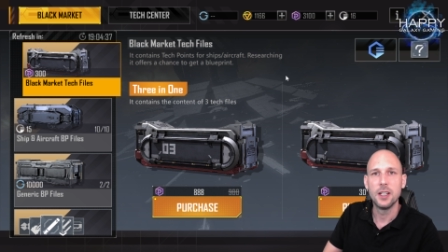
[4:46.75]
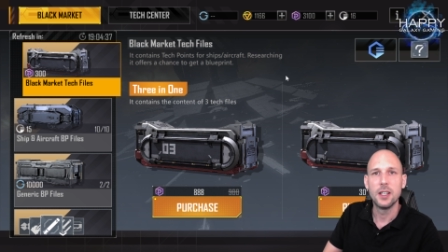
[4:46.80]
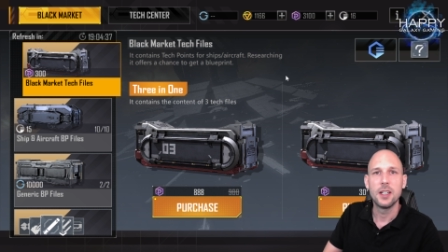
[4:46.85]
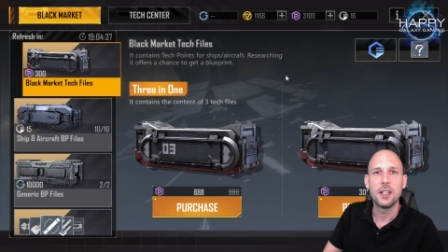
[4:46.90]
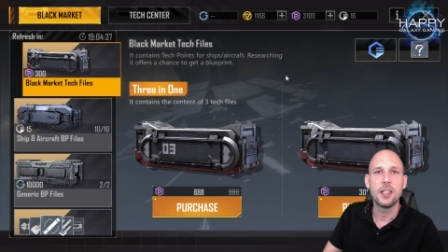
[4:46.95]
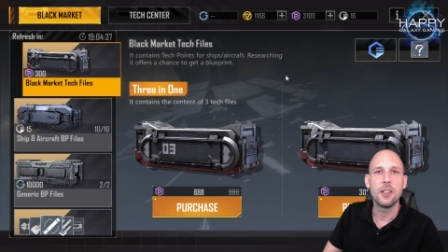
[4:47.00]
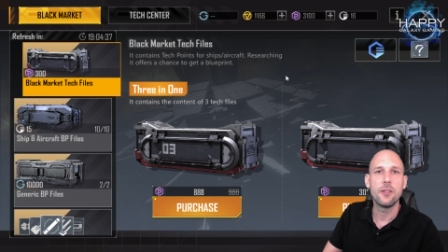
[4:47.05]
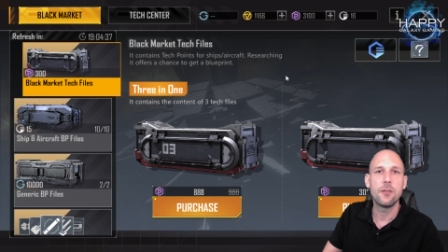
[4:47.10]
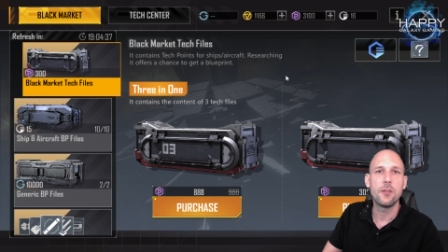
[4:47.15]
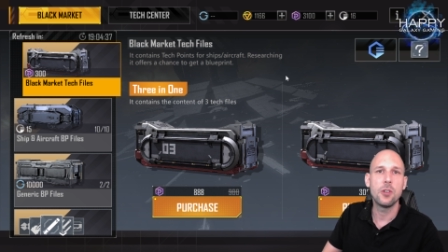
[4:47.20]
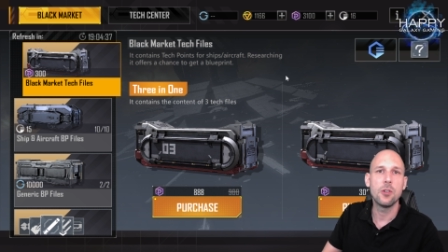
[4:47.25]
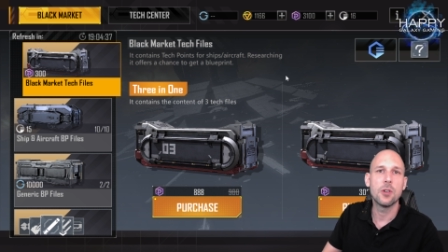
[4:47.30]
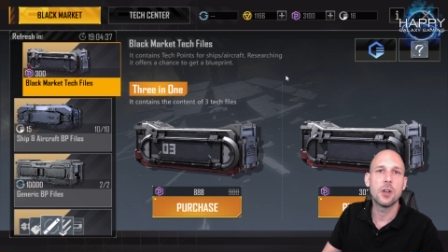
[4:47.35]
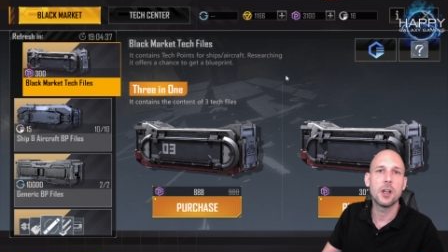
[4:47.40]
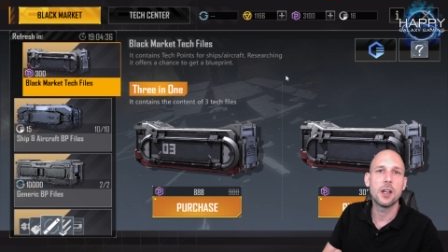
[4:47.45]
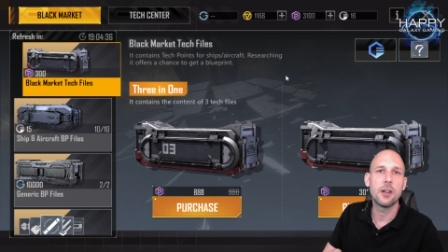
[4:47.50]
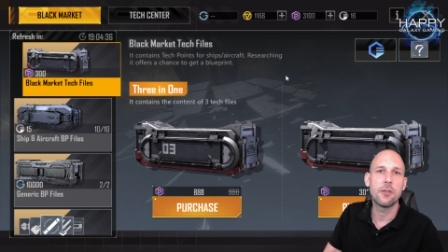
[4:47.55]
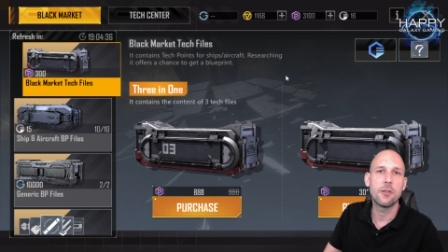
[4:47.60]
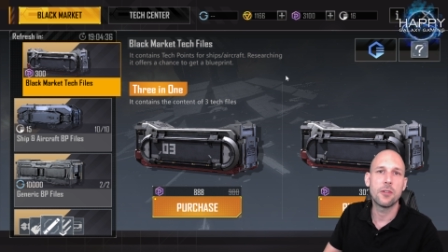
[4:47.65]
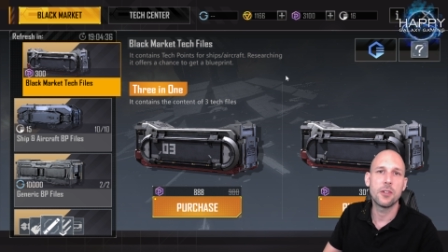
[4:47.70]
if you
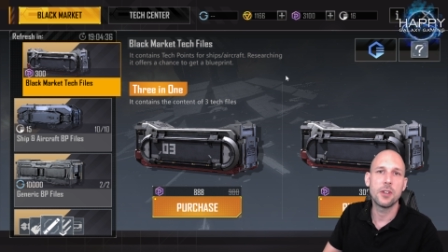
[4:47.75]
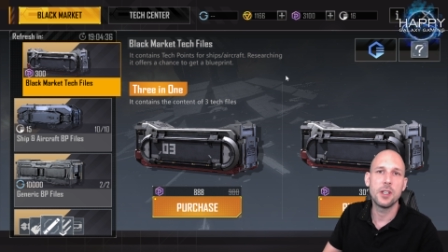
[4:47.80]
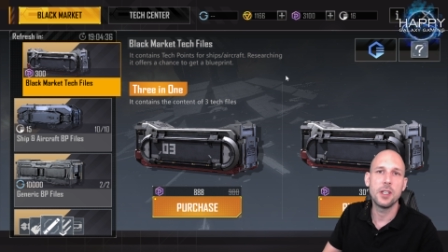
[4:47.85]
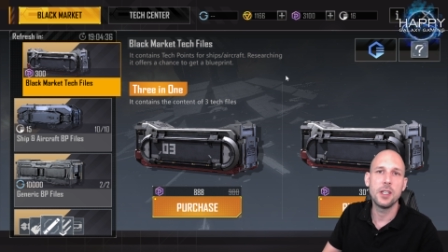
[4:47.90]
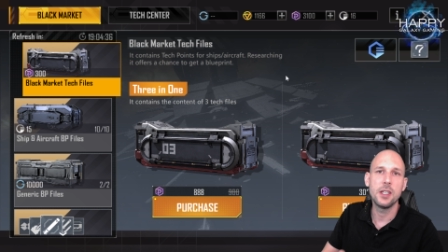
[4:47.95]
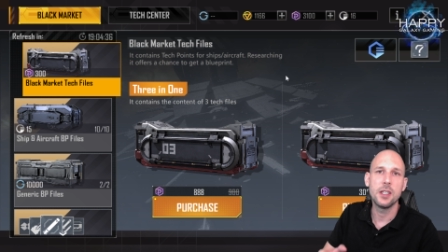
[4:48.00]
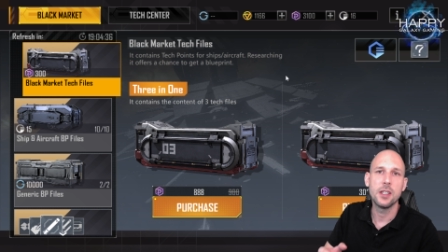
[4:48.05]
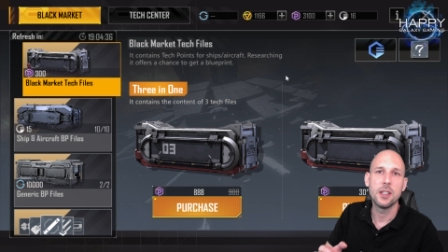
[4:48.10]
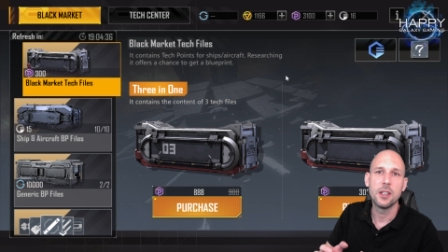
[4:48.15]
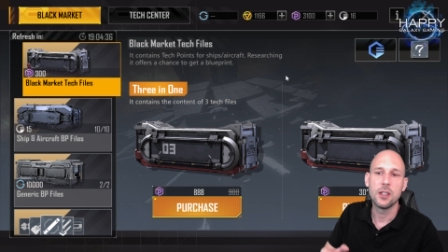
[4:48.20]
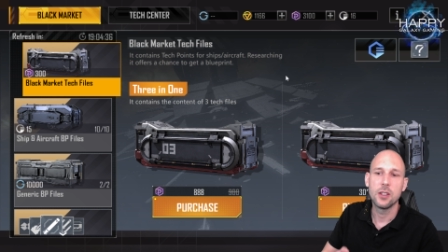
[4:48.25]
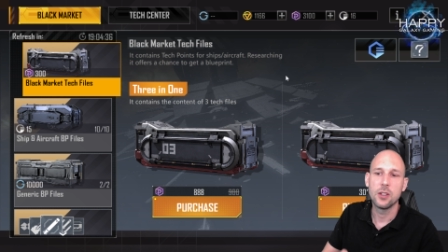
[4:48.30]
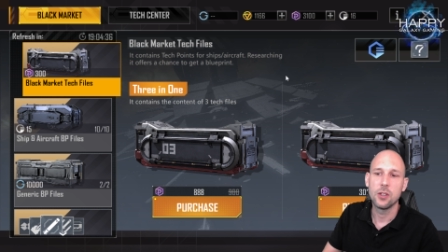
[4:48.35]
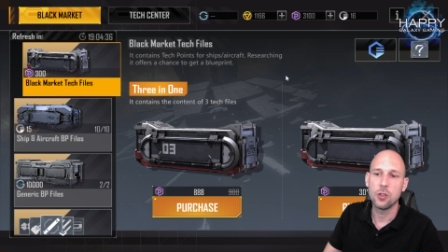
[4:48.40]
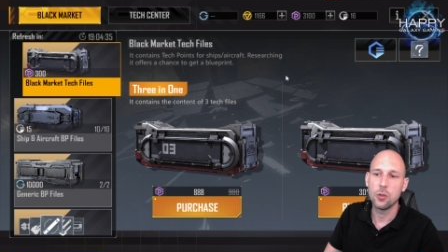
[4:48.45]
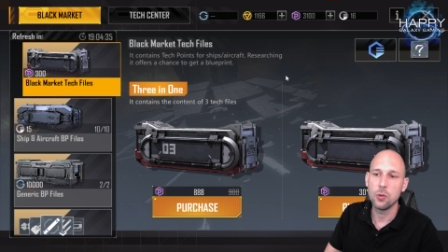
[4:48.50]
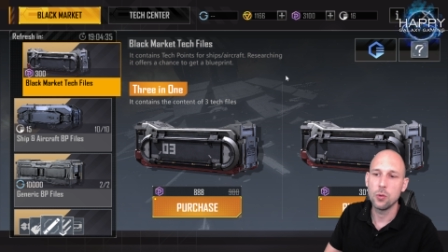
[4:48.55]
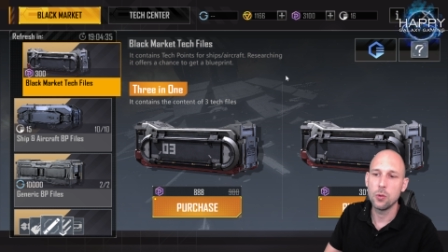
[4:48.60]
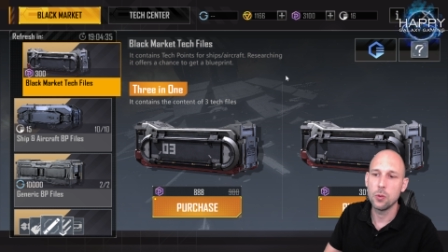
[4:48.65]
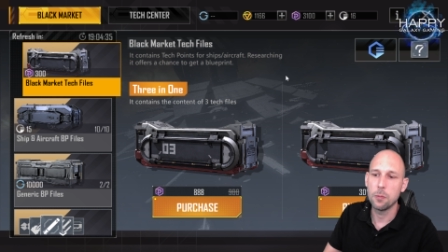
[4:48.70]
are free
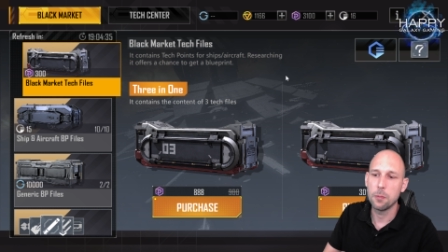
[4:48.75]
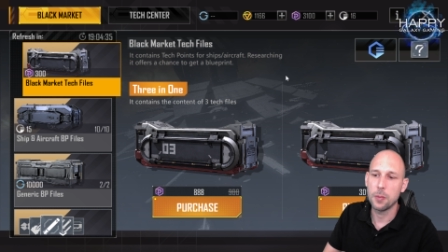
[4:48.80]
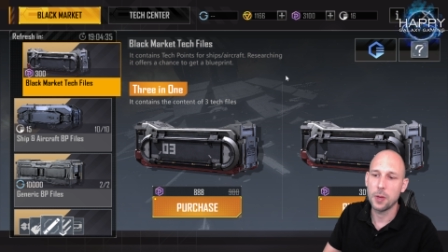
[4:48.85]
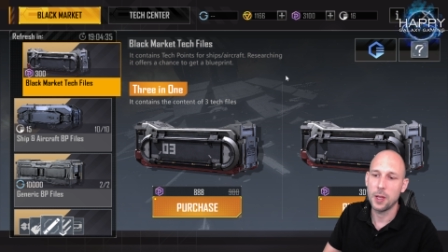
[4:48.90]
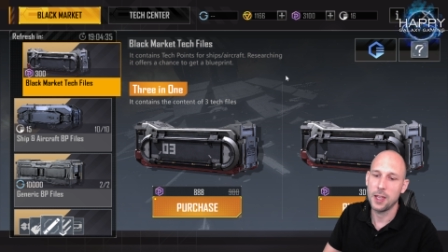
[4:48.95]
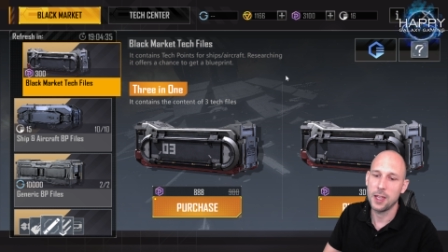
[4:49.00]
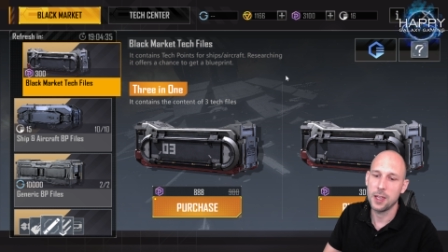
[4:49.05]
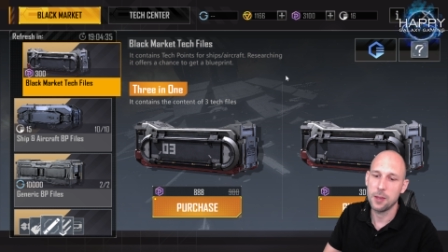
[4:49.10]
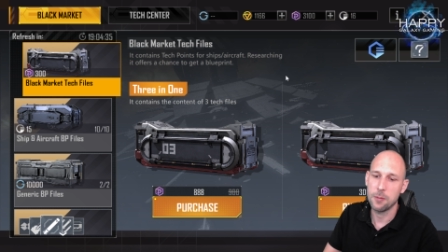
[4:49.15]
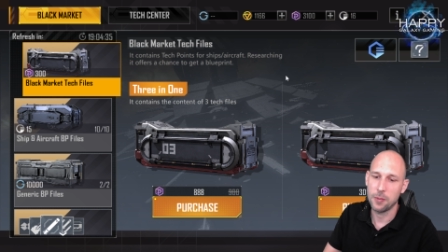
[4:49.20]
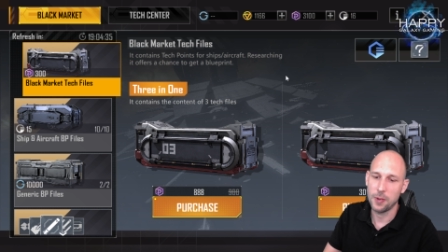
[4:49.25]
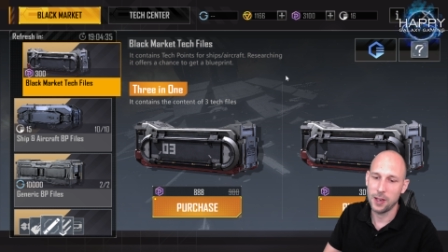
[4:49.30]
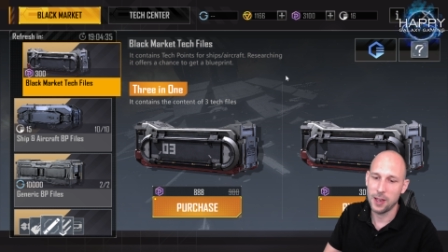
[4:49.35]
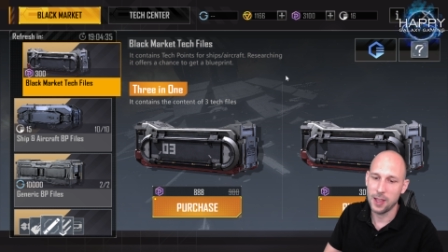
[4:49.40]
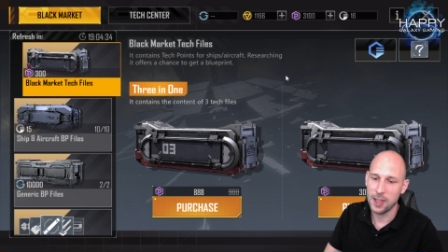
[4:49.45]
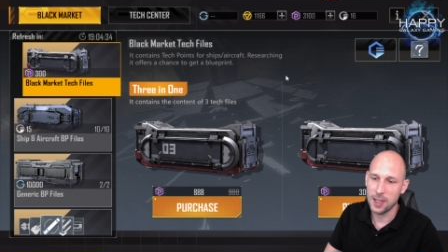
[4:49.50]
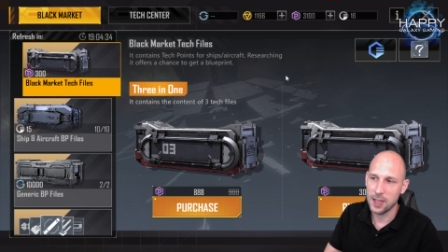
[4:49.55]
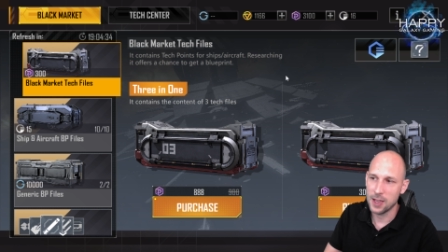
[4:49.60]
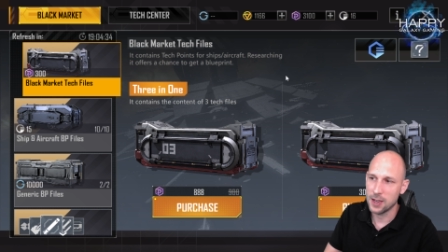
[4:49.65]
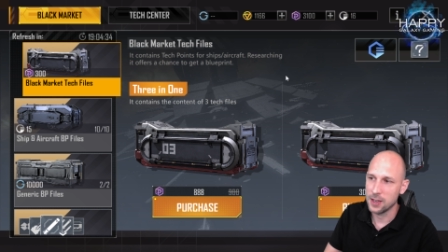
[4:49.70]
to pay
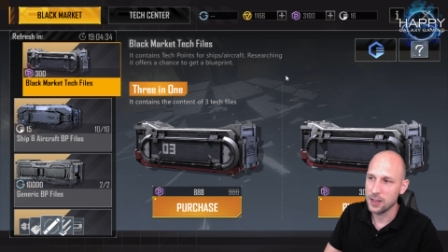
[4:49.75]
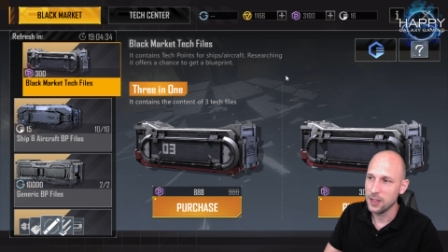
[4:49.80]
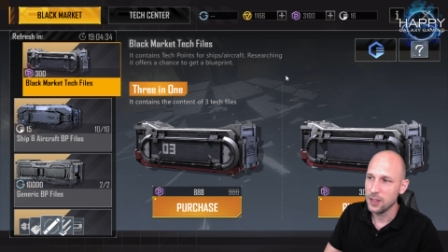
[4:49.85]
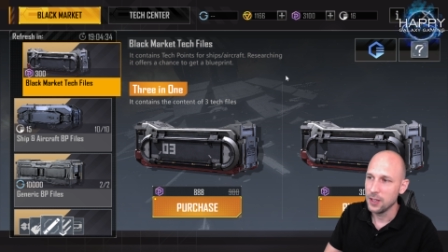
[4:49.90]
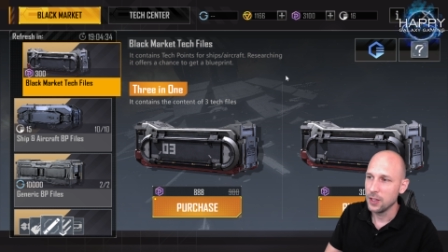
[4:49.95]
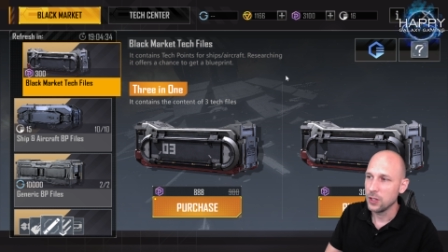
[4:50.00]
player,